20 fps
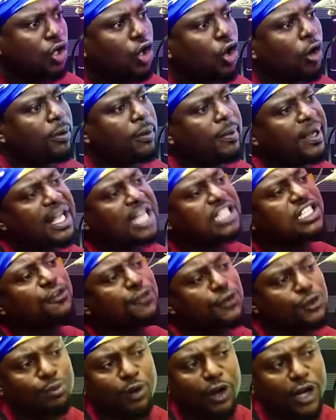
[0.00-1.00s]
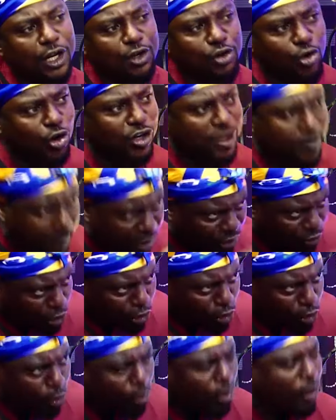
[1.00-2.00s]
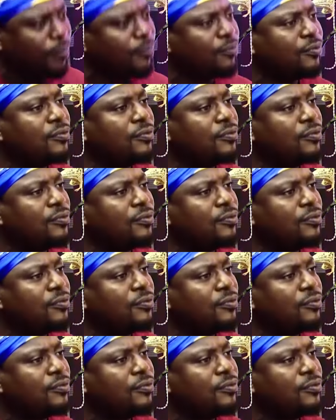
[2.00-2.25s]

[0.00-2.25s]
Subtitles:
Obi be kase football e drone mba do drone wom.